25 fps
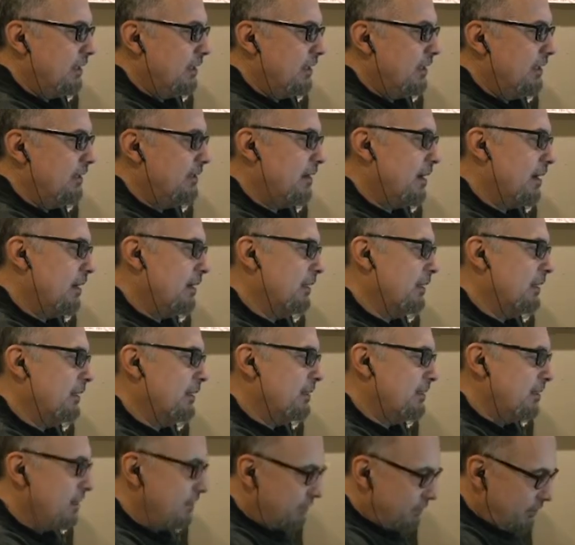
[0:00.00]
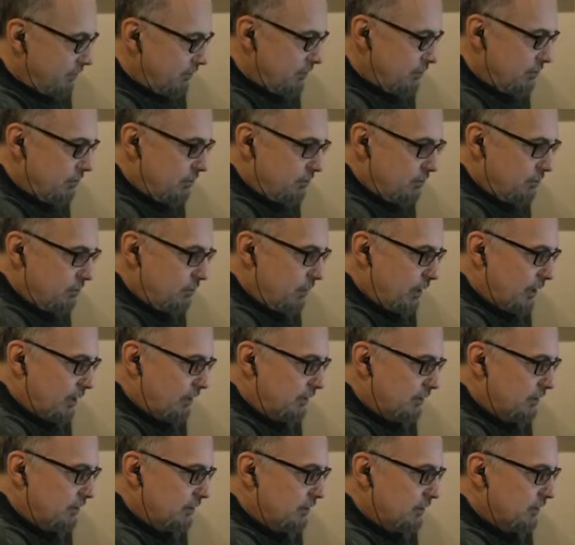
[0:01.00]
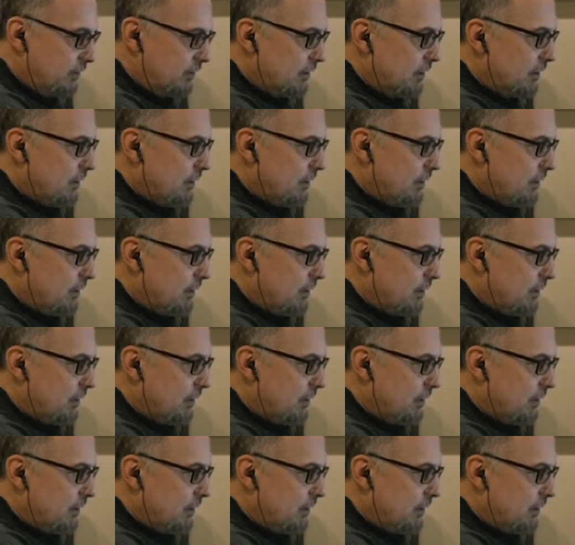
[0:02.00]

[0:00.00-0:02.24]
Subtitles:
an entirely different situation,